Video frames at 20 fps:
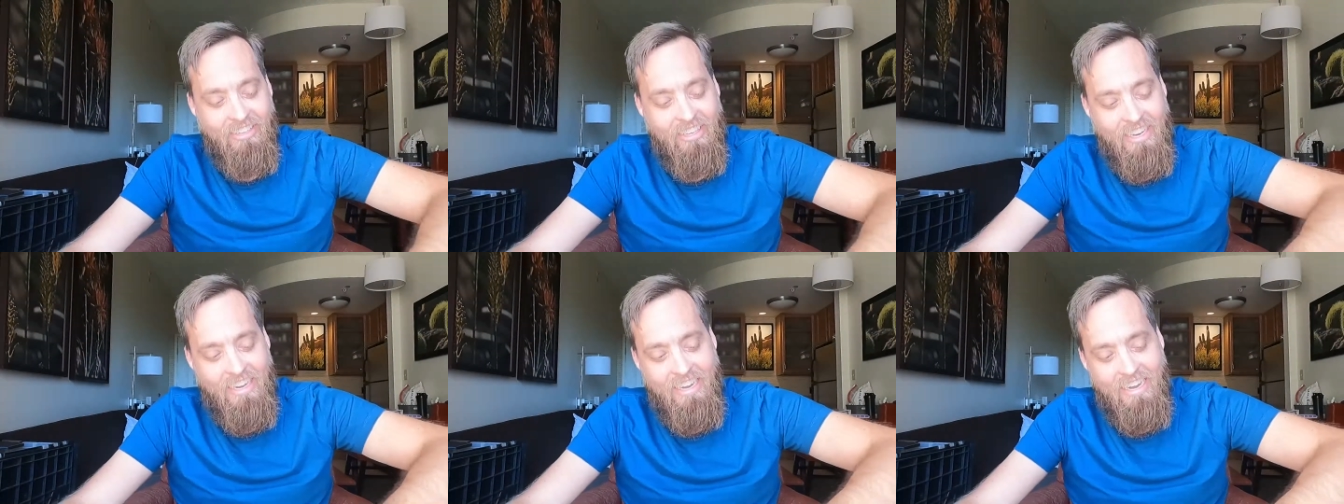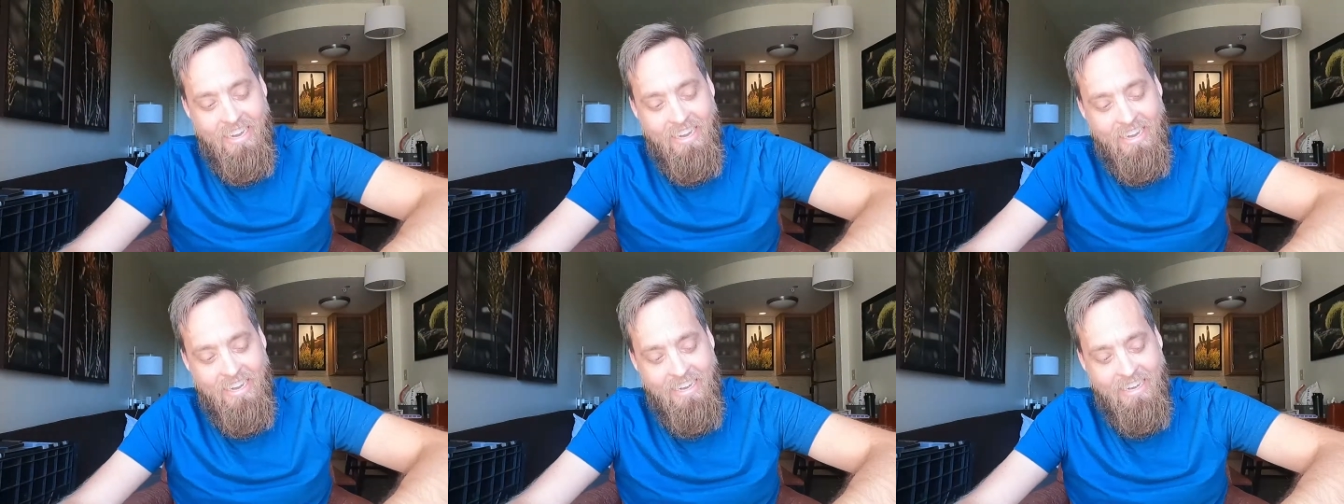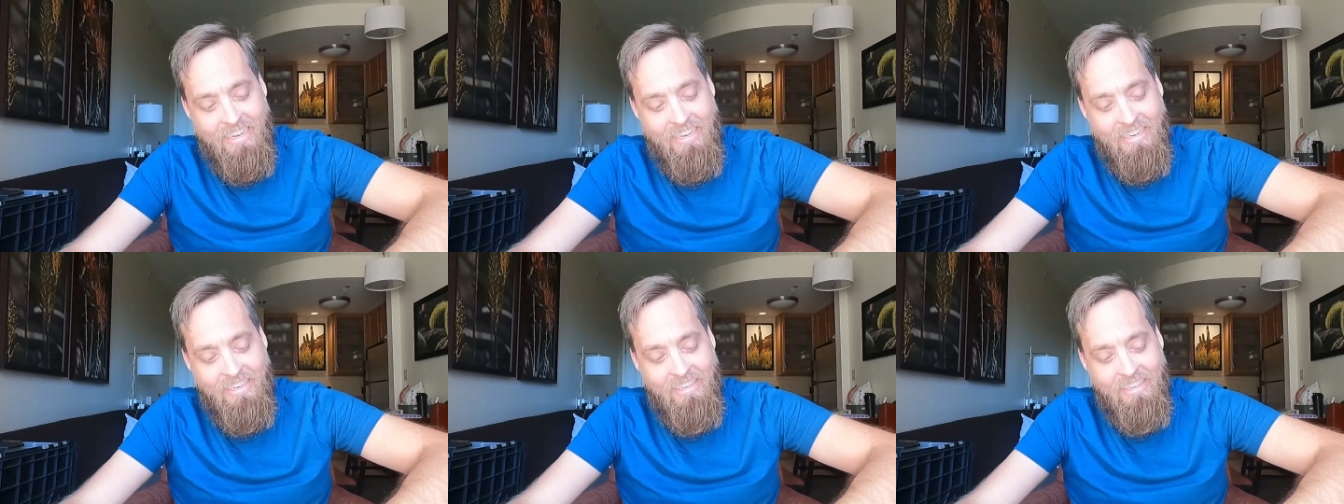today
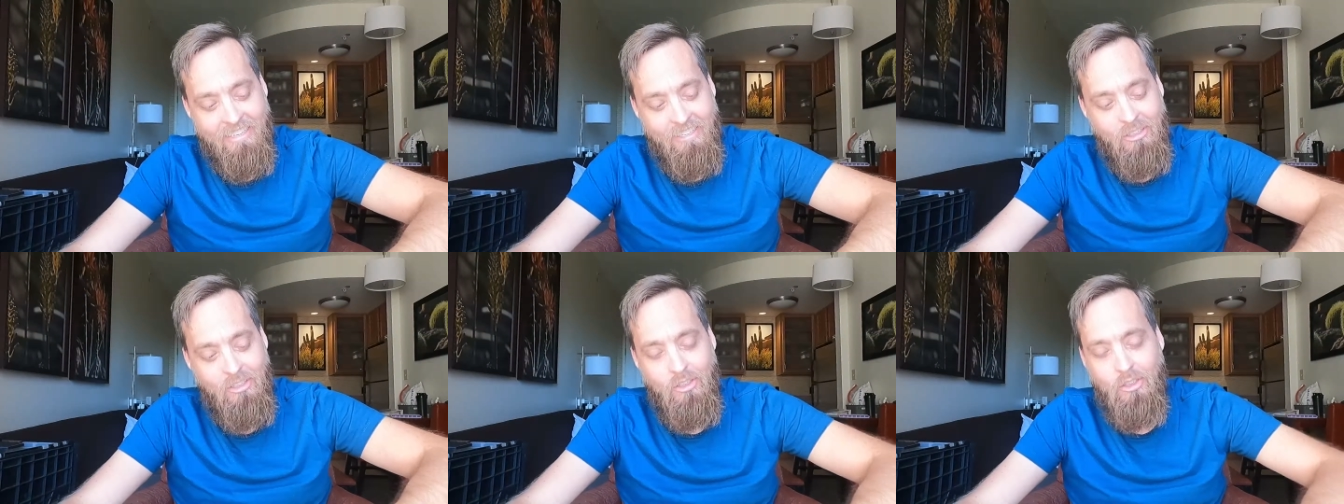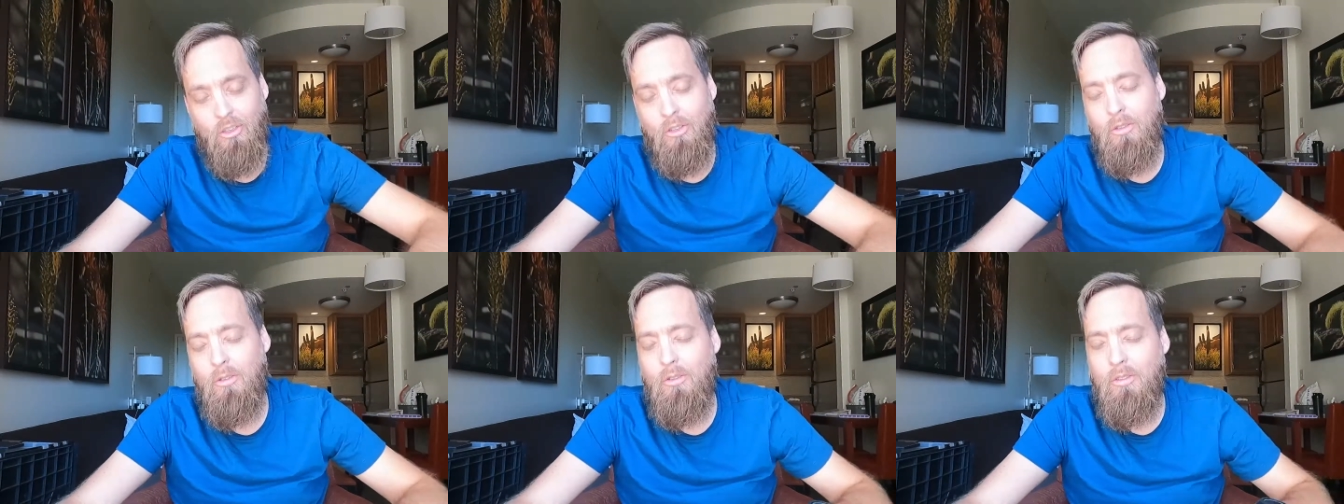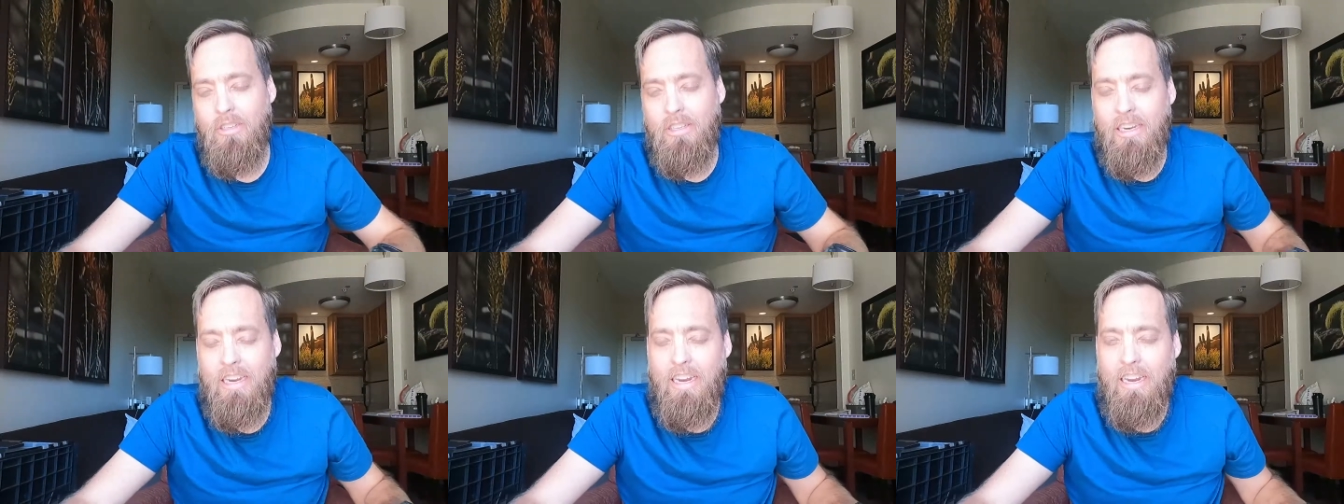is
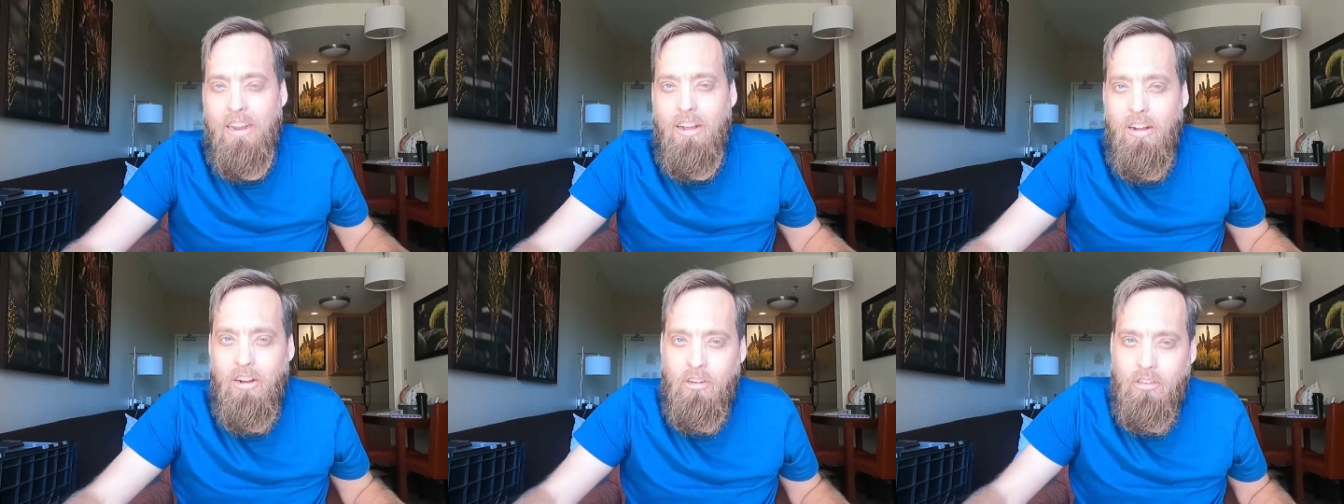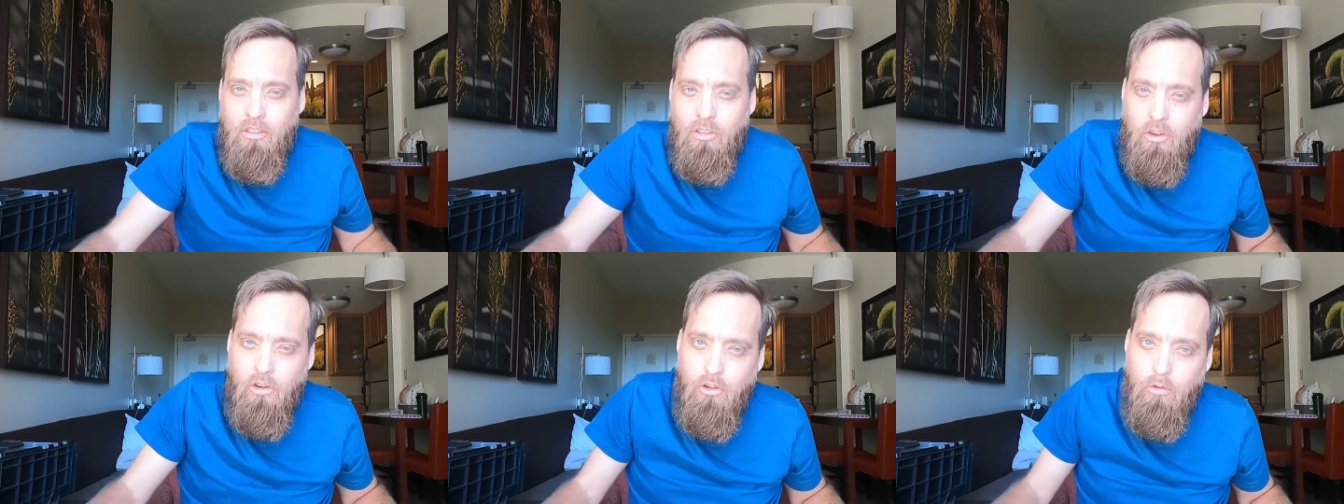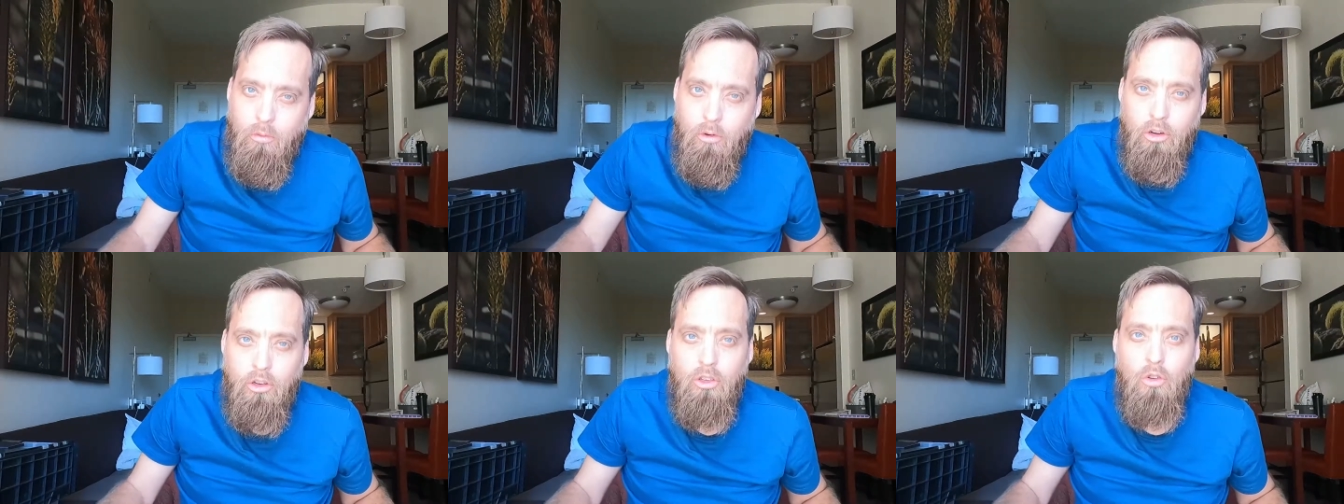Tuesday,
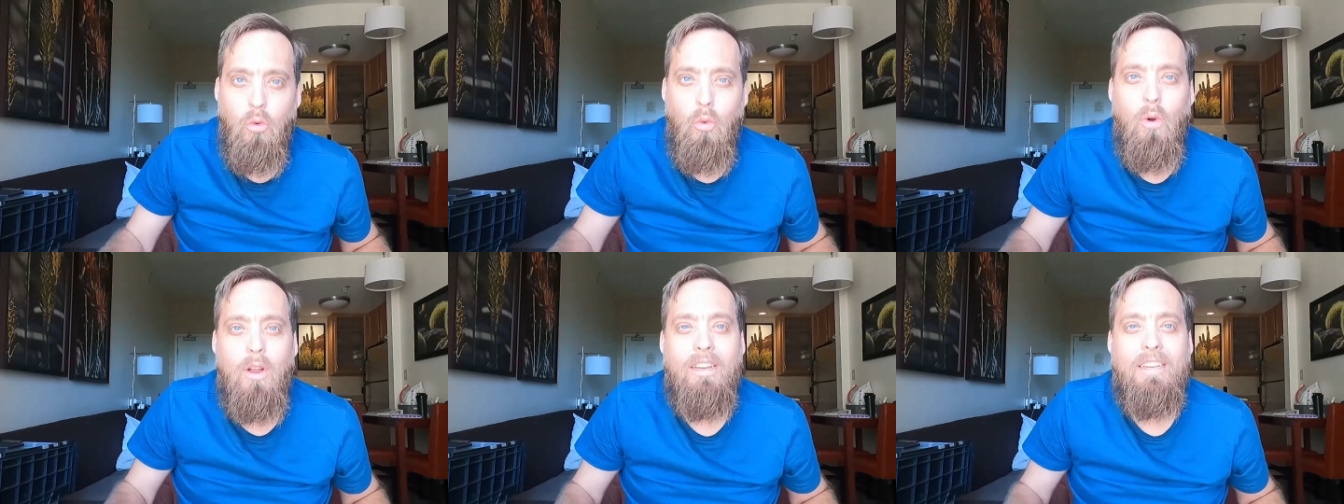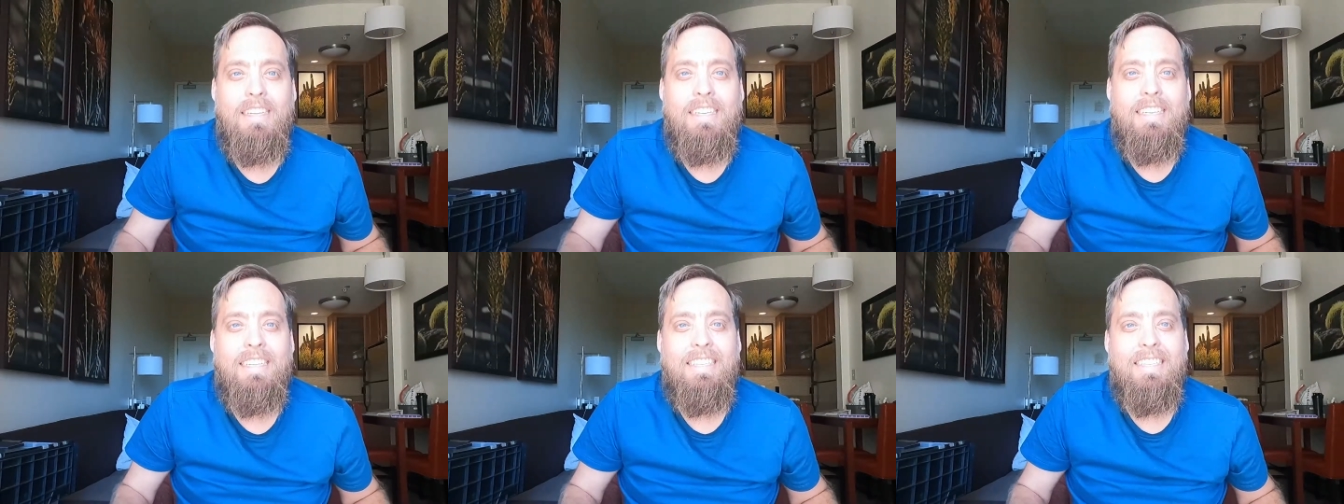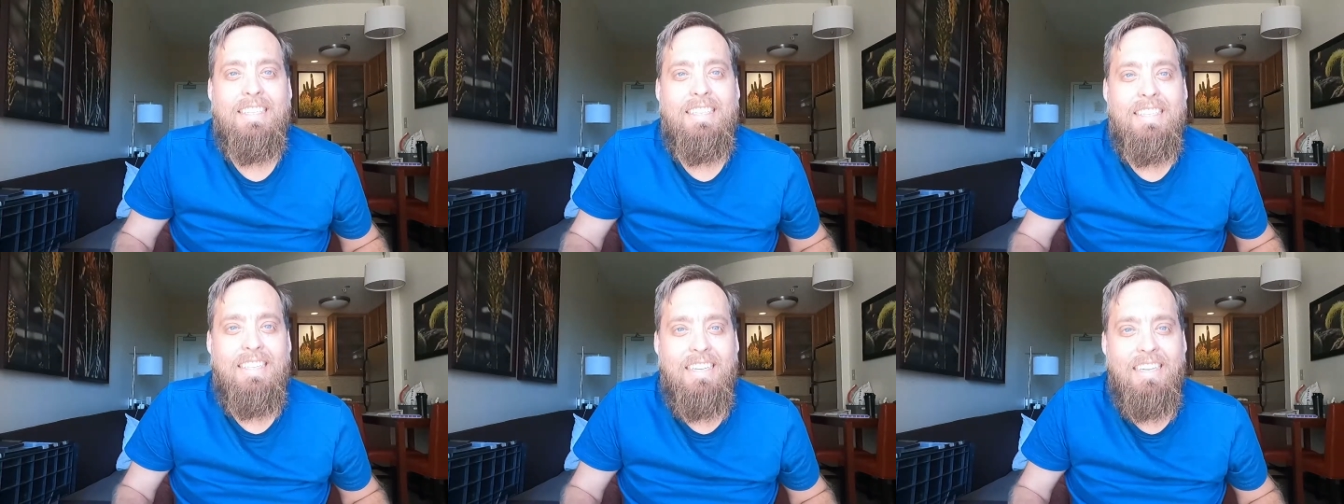October
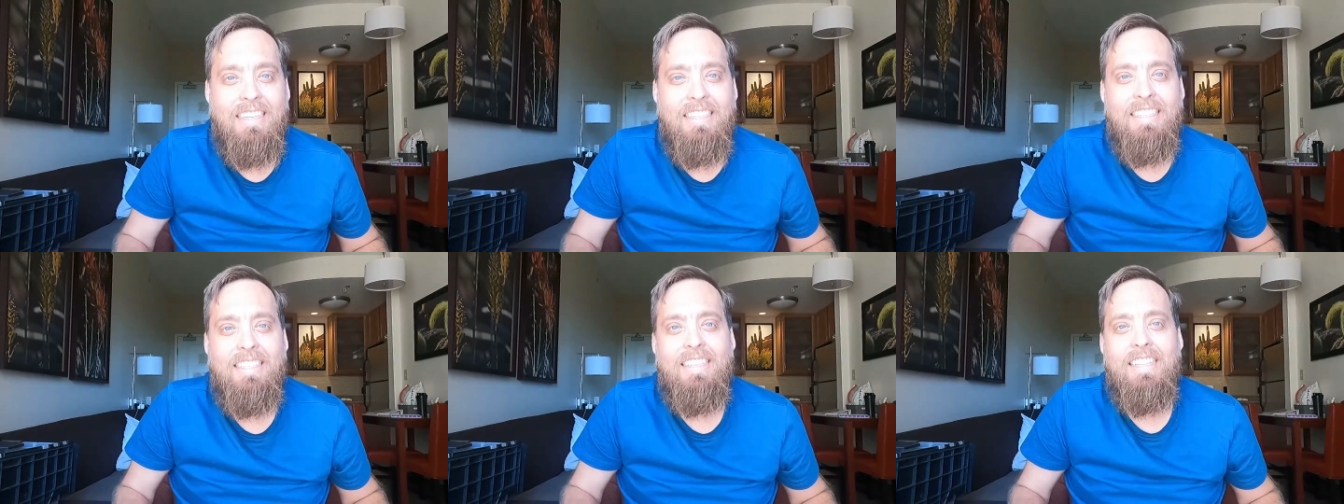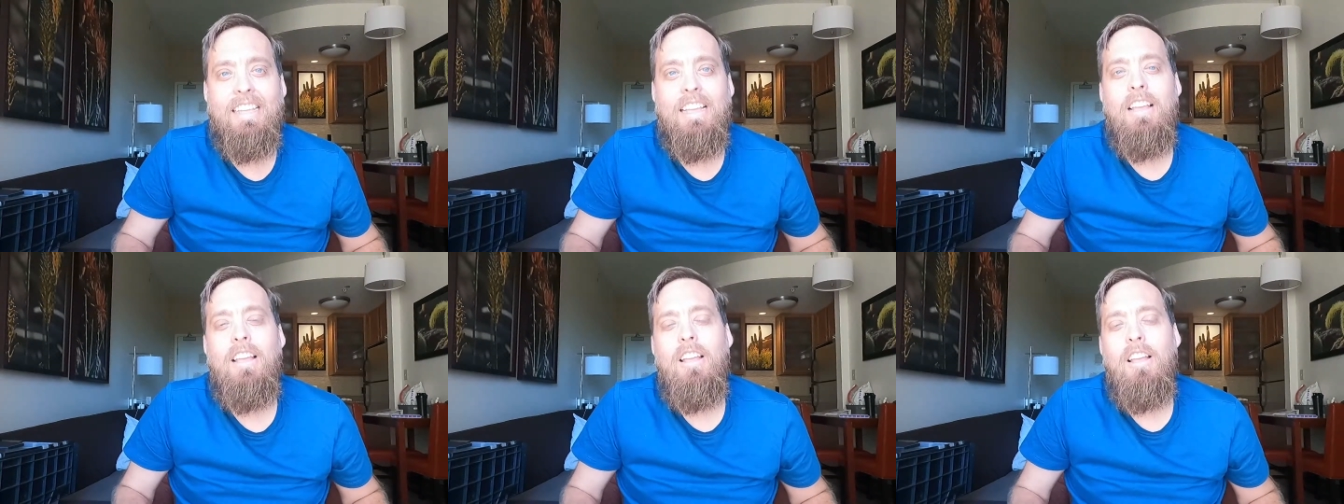26th,